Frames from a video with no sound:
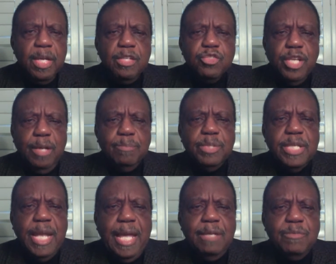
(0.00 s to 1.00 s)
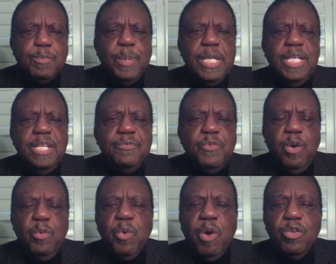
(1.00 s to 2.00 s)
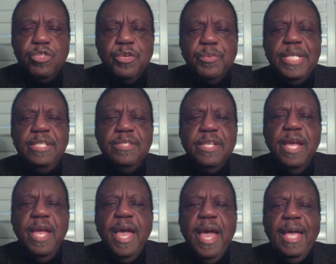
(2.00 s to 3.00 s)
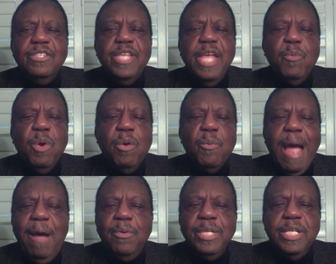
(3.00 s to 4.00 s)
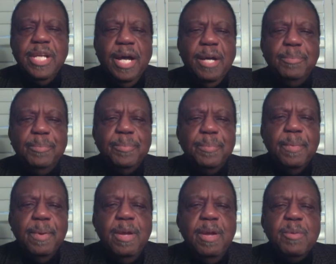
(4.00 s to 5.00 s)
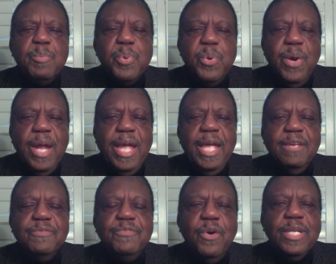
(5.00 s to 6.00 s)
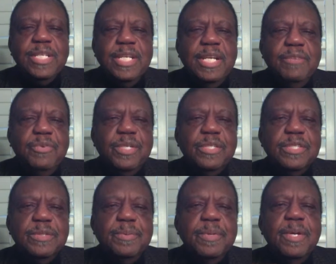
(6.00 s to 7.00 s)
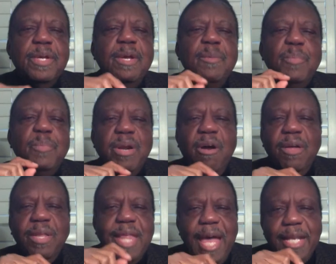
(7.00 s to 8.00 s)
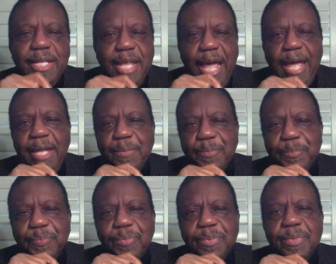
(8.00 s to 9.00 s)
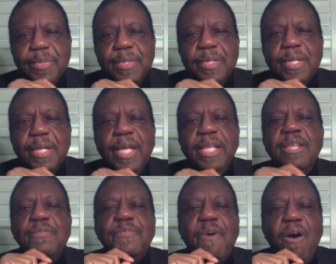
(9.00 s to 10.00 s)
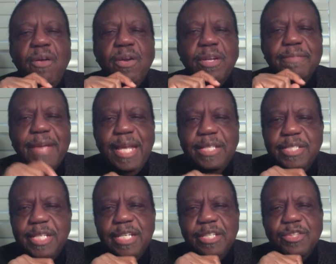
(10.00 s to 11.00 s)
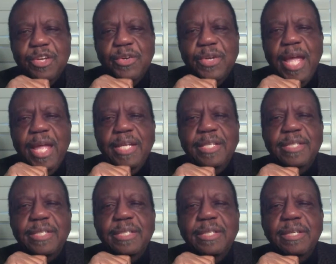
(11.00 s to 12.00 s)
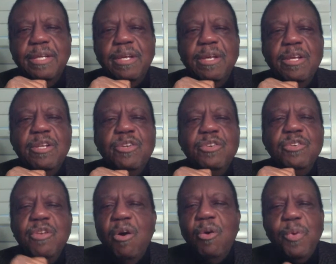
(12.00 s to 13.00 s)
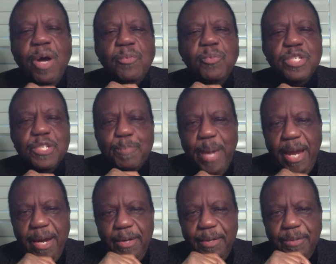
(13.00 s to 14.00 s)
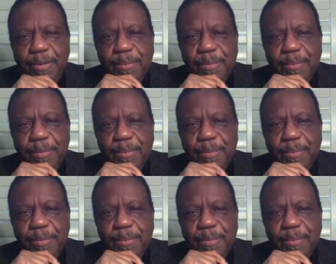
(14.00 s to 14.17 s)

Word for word: Some slaves pleaded for rosaries as they were rounded up, praying for deliverance. But on that day, in the fall of 1838, no one was spared.